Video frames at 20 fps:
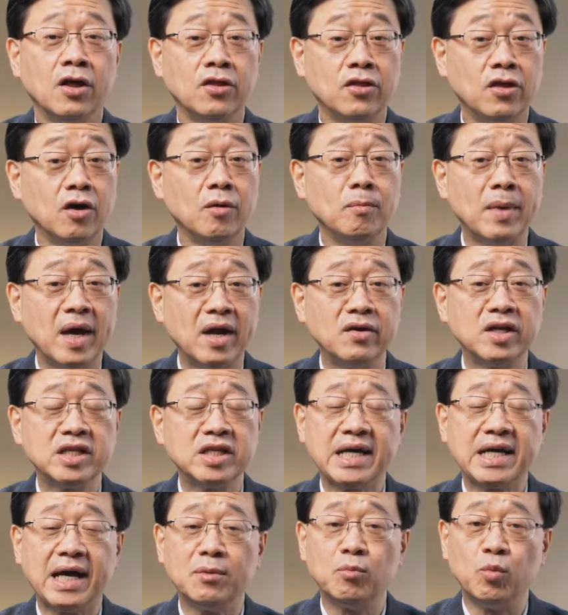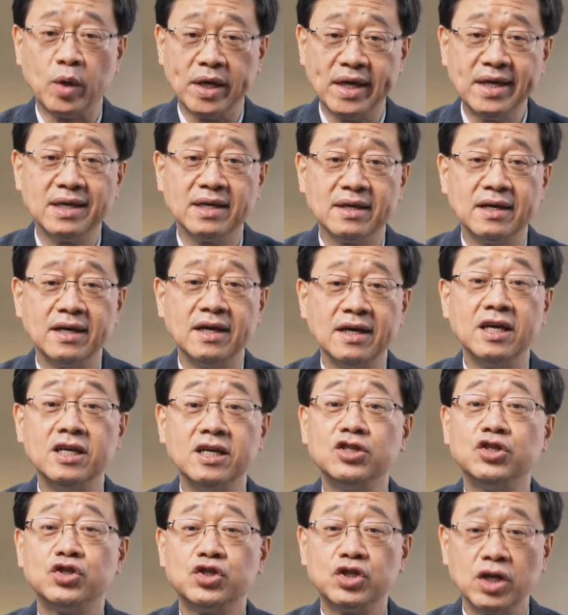The Maritime Week
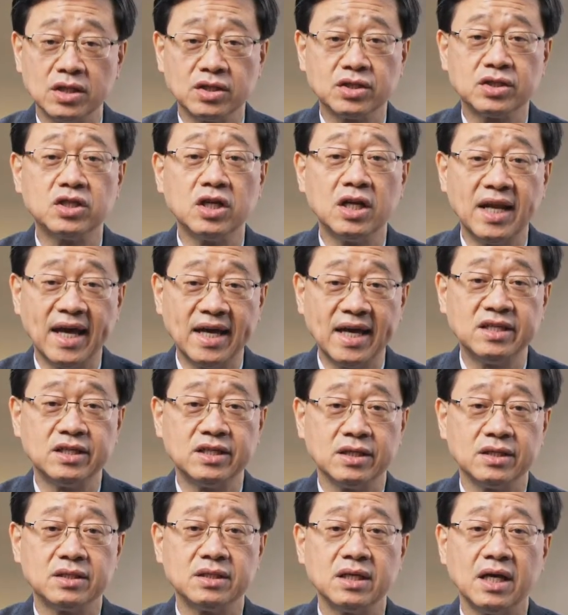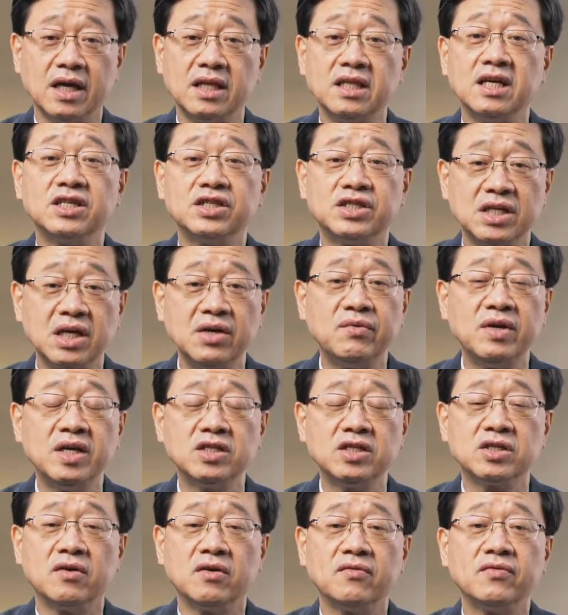is just the latest in a
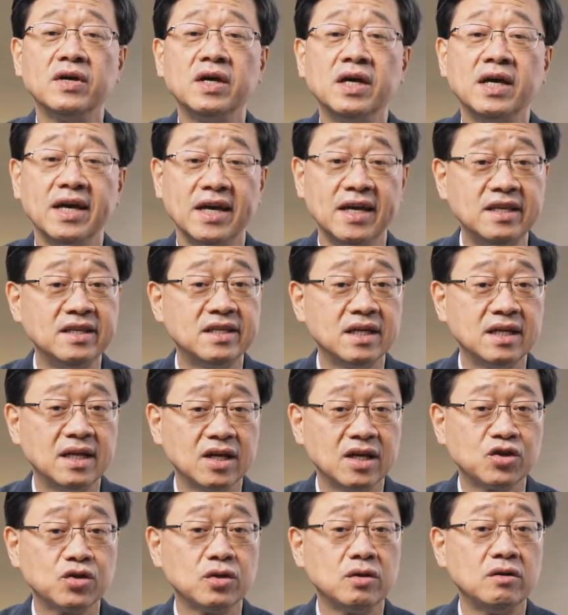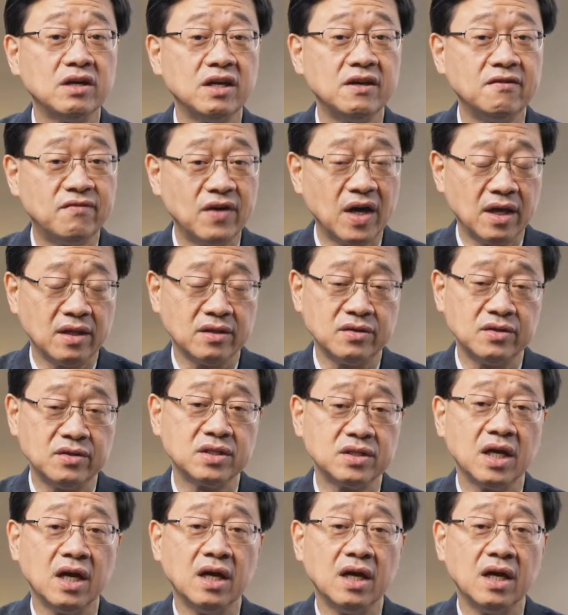series of international events